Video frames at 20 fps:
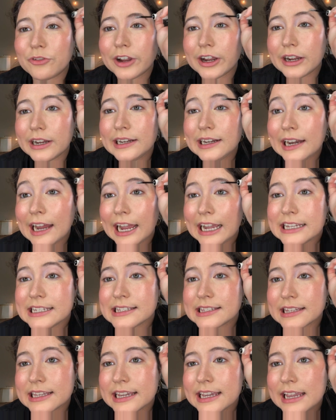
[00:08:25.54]
very
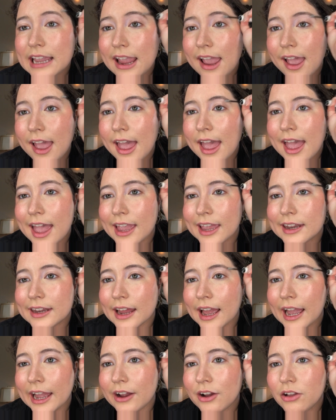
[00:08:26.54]
nicely and
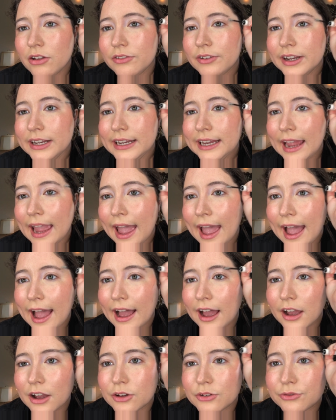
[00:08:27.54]
I already
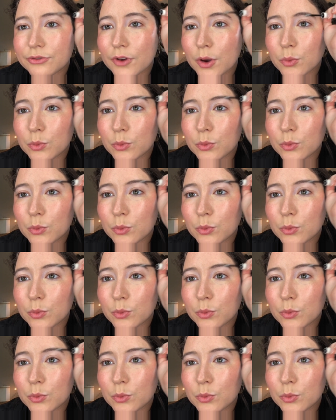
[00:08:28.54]
have